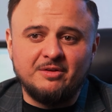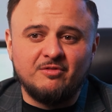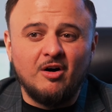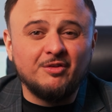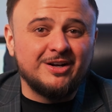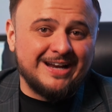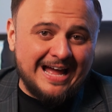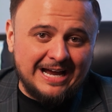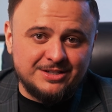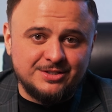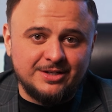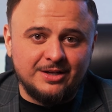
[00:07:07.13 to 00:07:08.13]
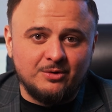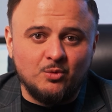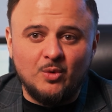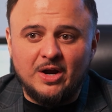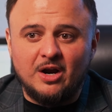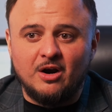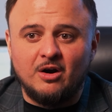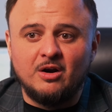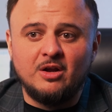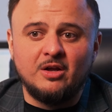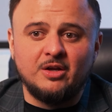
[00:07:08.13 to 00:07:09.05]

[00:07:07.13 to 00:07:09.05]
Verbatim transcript: be involved in an accident where